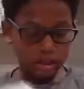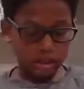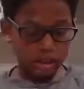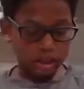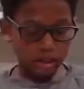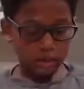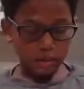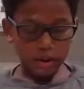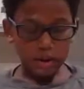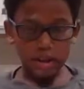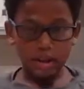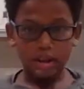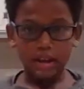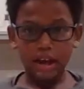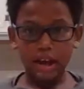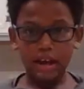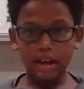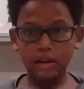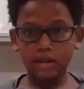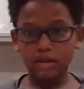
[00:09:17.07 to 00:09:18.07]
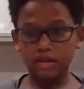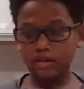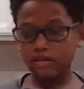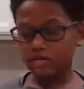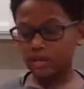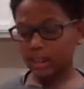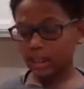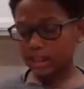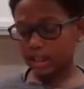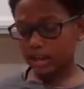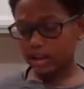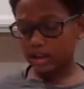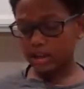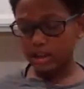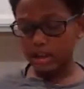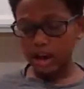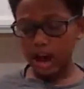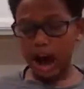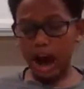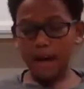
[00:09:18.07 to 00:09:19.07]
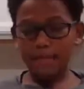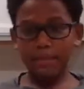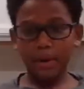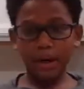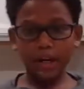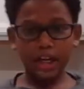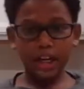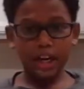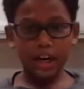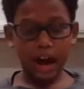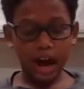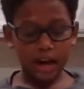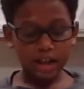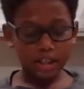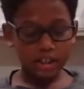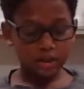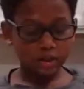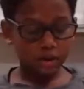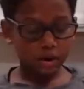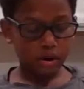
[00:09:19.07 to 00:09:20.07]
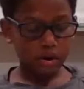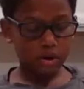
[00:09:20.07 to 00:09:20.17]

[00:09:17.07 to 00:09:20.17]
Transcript: The reason I'm putting it on so